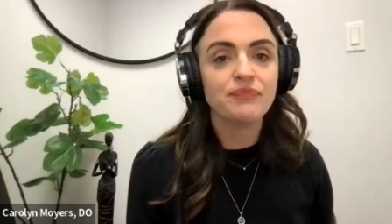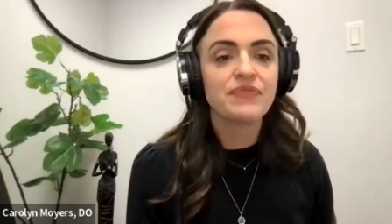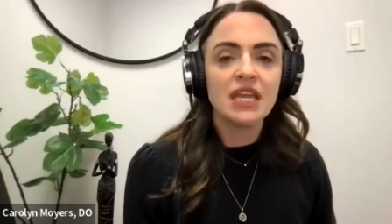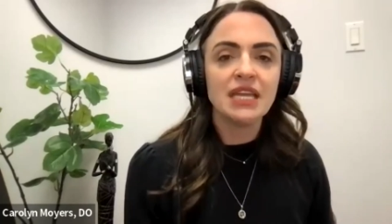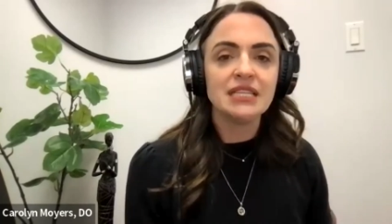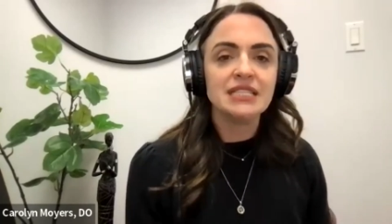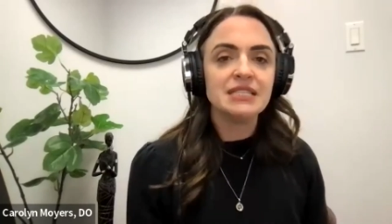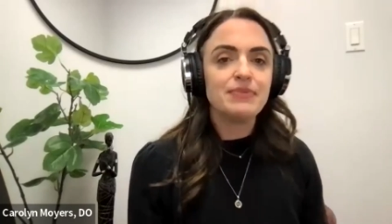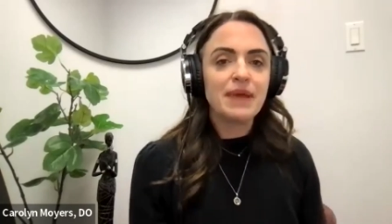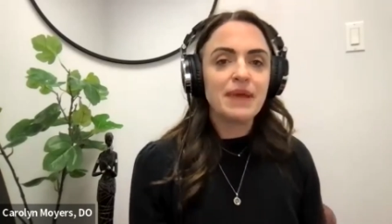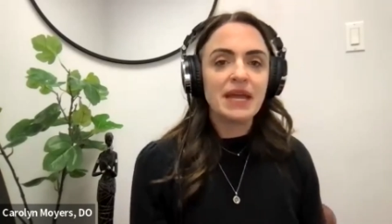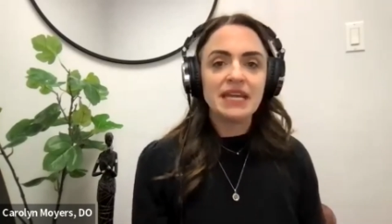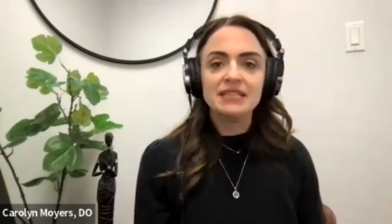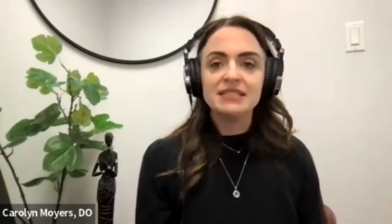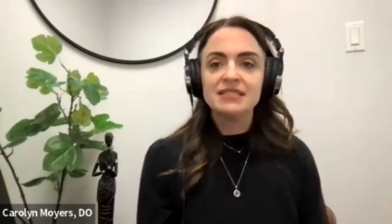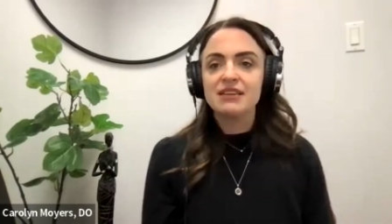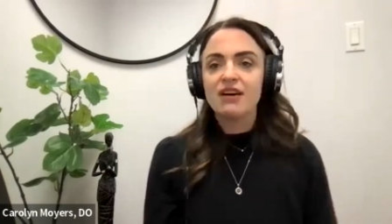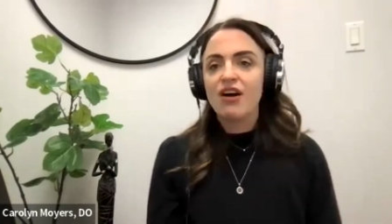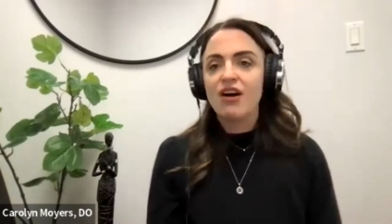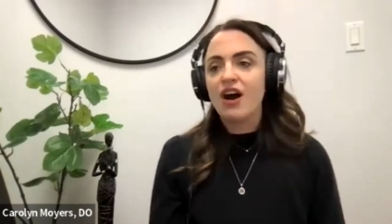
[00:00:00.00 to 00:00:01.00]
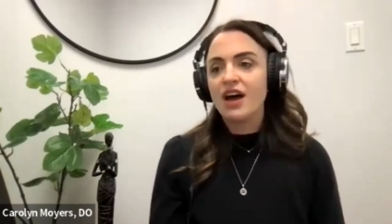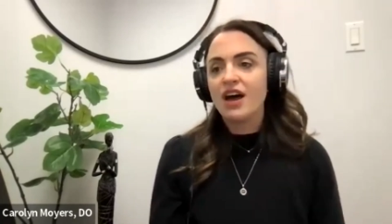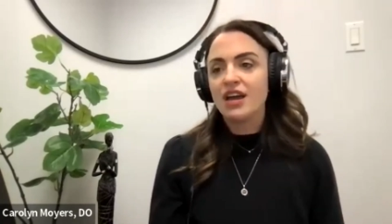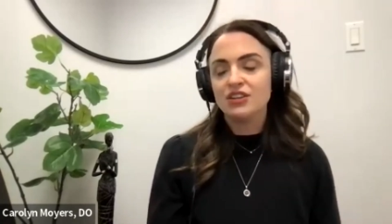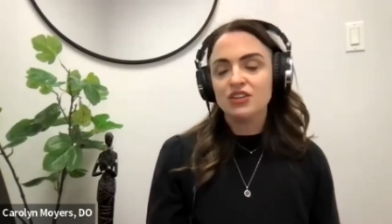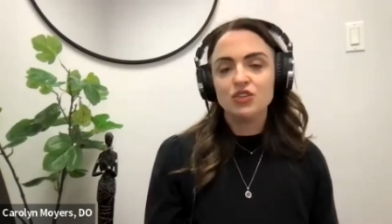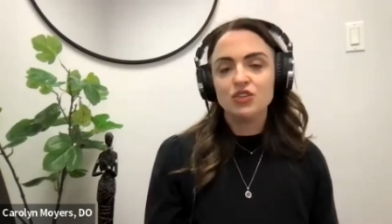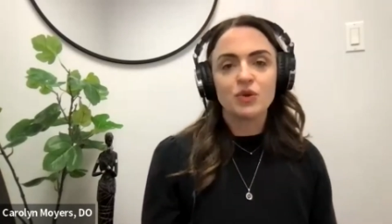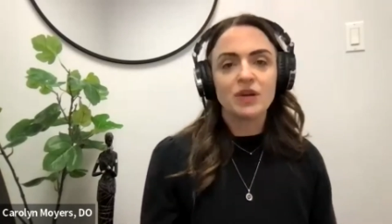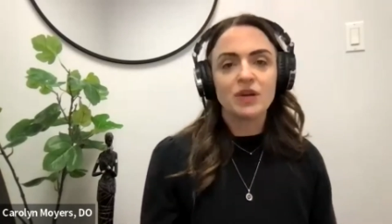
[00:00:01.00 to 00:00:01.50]
It depends on
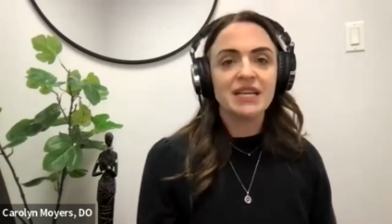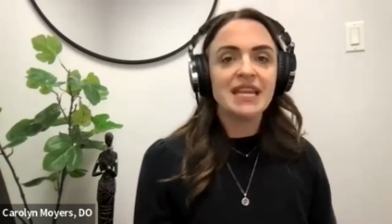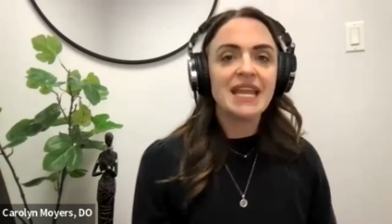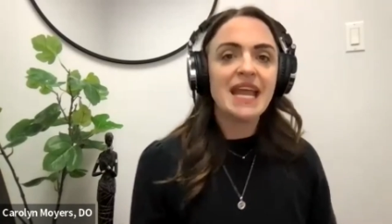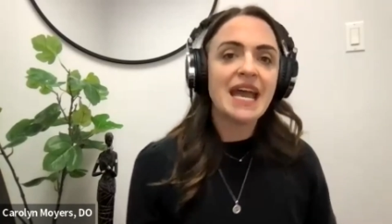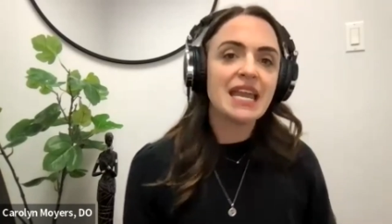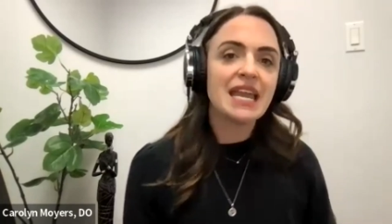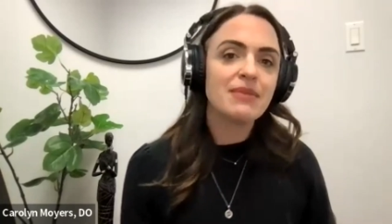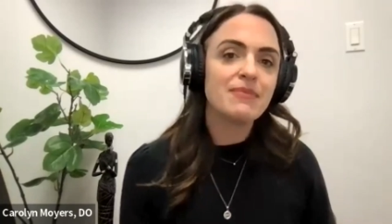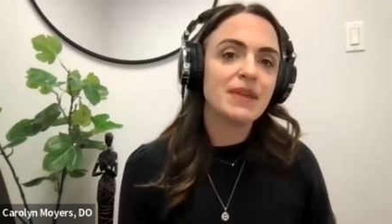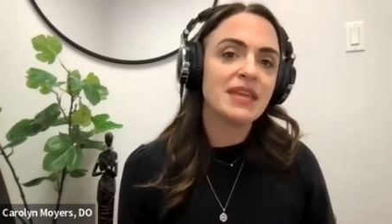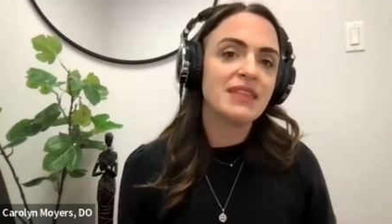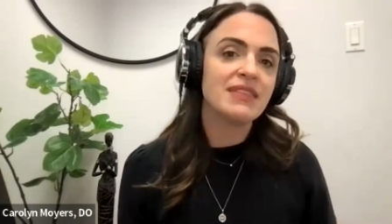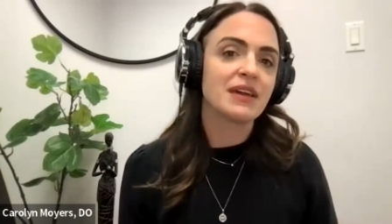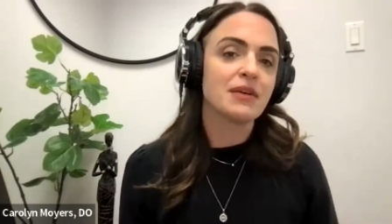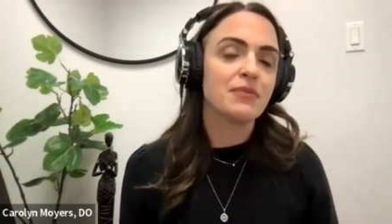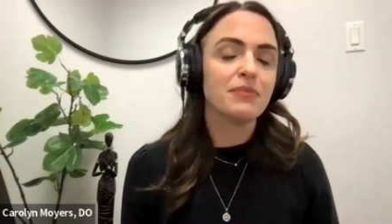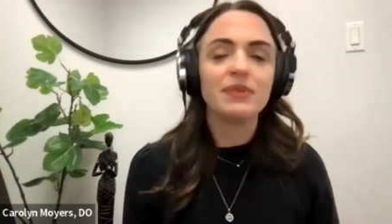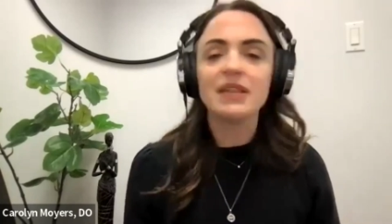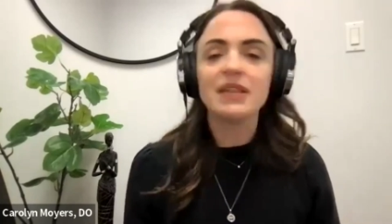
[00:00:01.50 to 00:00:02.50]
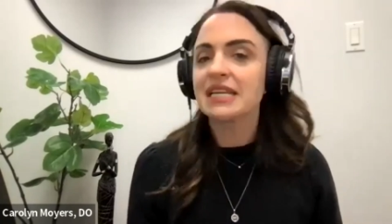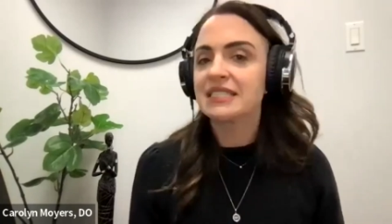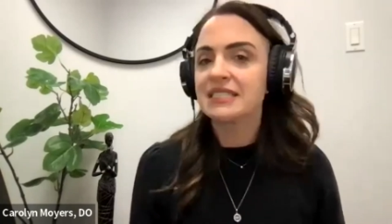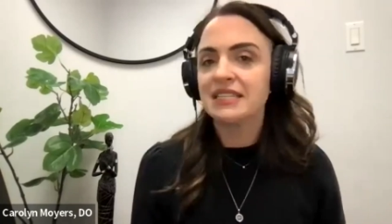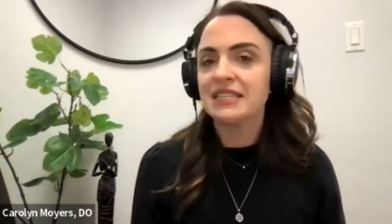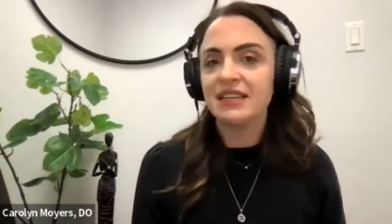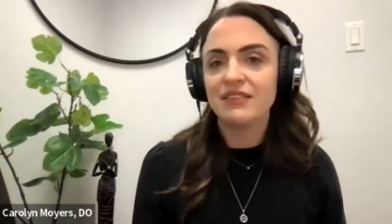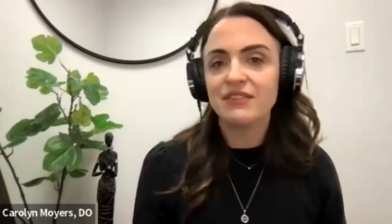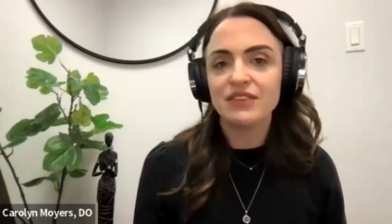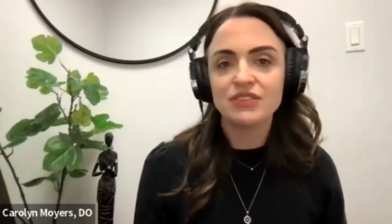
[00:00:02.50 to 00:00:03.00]
your anatomy, the
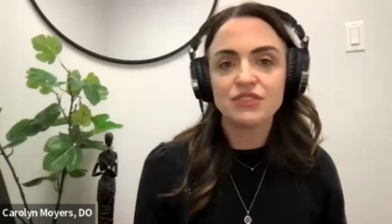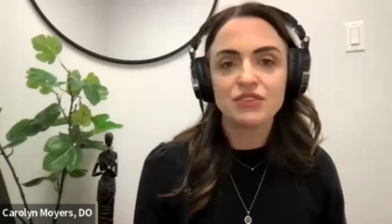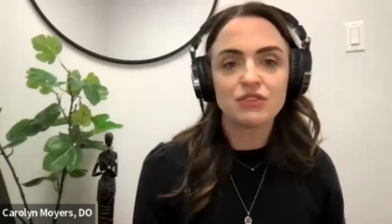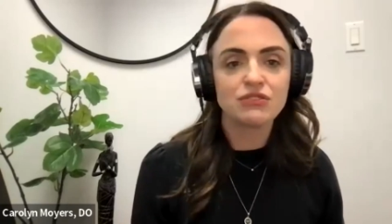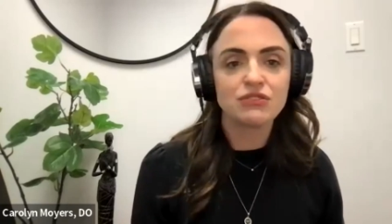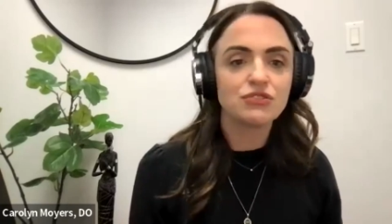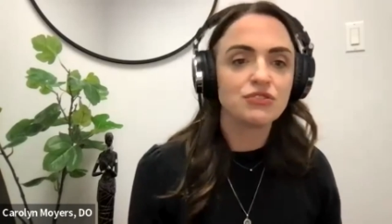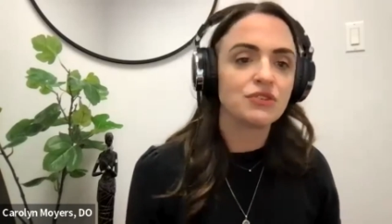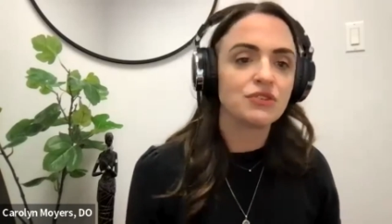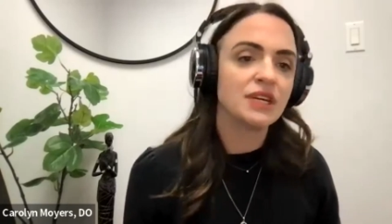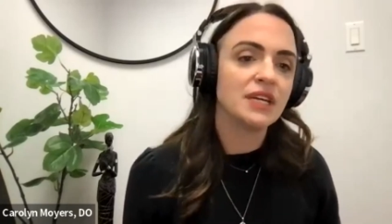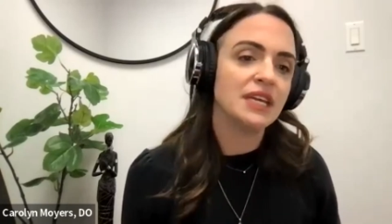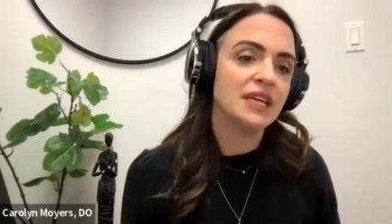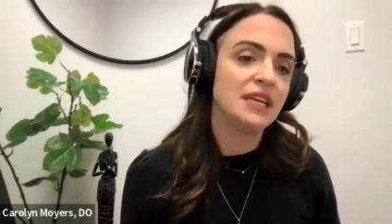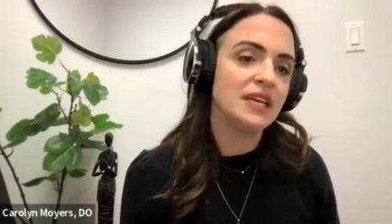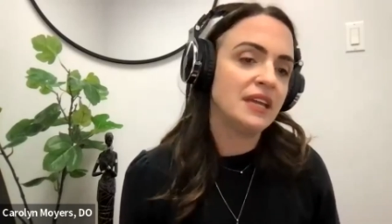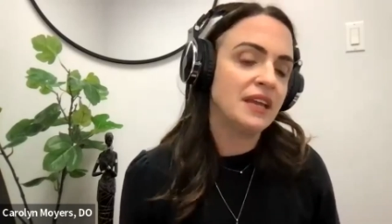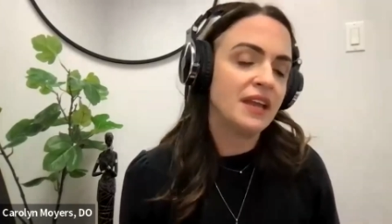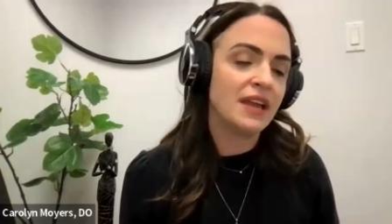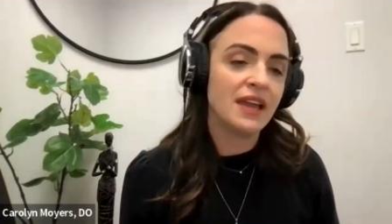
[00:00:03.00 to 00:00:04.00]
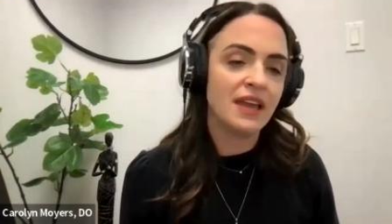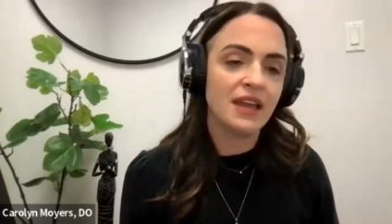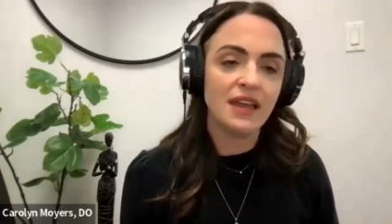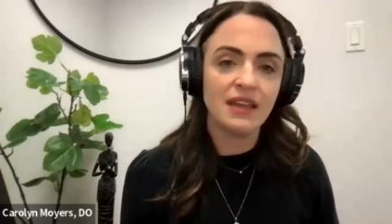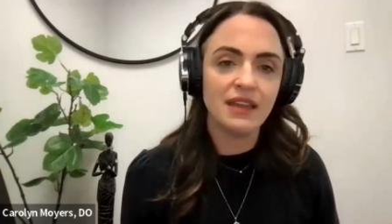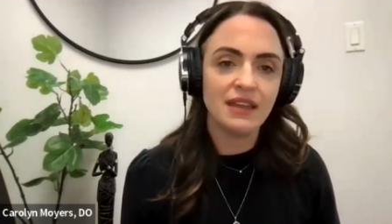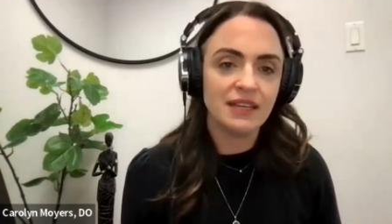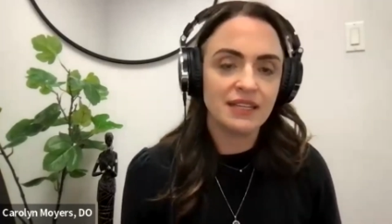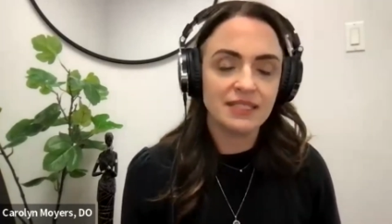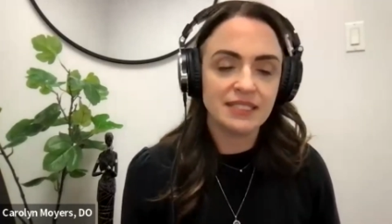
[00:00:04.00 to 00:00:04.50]
complexity of the surgery,
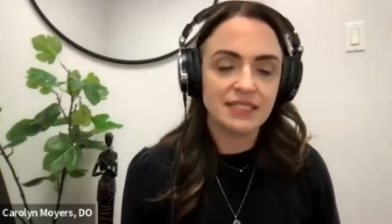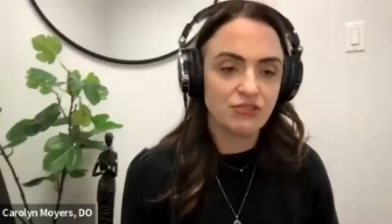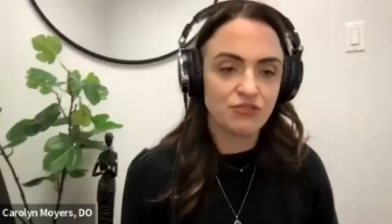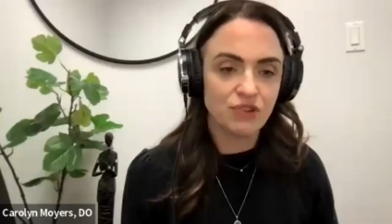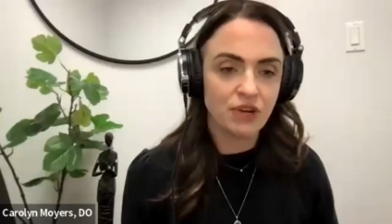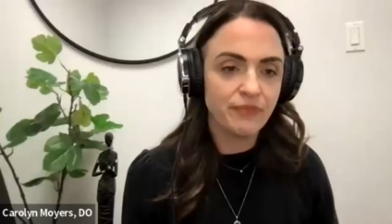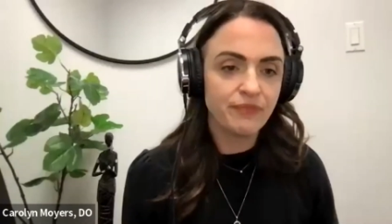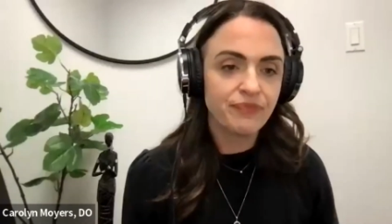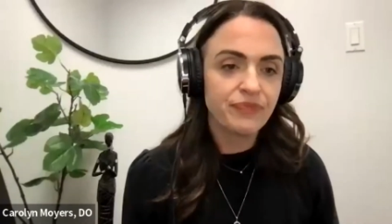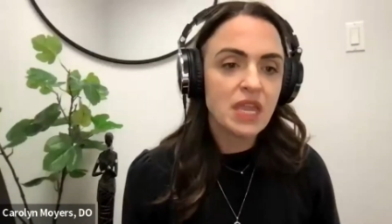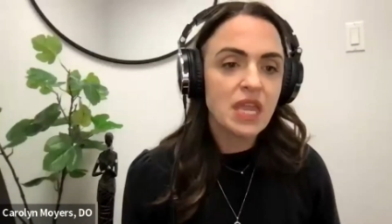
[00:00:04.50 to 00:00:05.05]
etc.